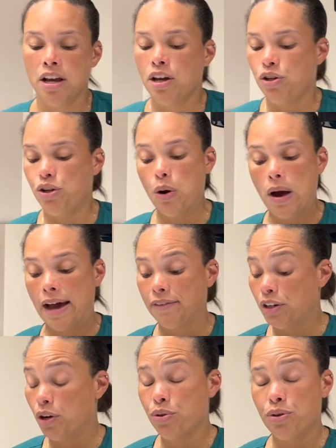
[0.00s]
You don't have to
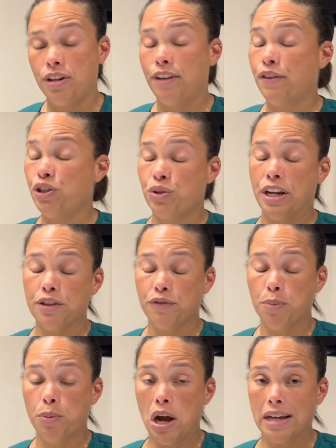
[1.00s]
go through the different transfer
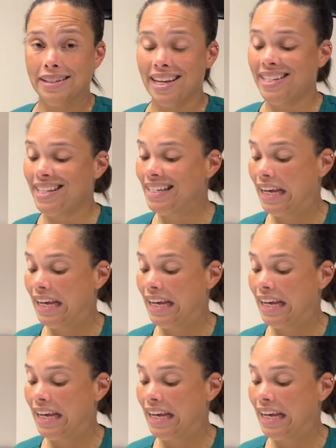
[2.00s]
processes,